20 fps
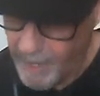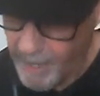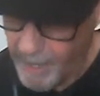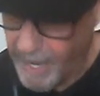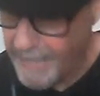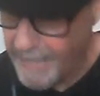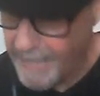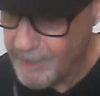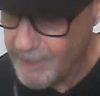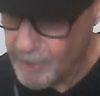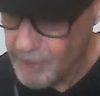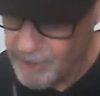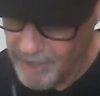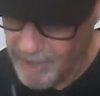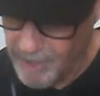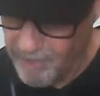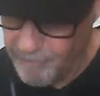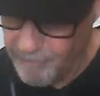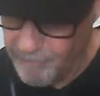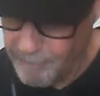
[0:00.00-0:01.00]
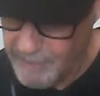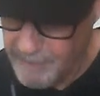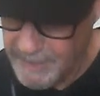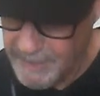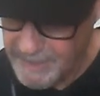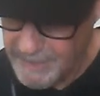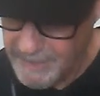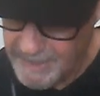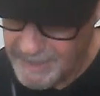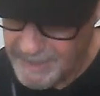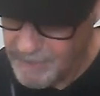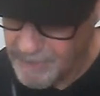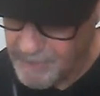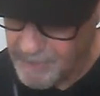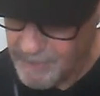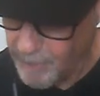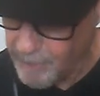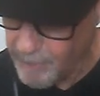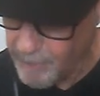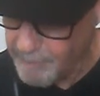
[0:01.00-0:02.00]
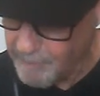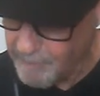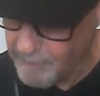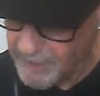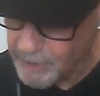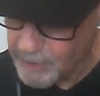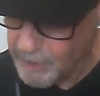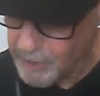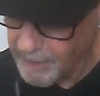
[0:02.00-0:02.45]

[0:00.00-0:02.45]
I, self, me. It is very much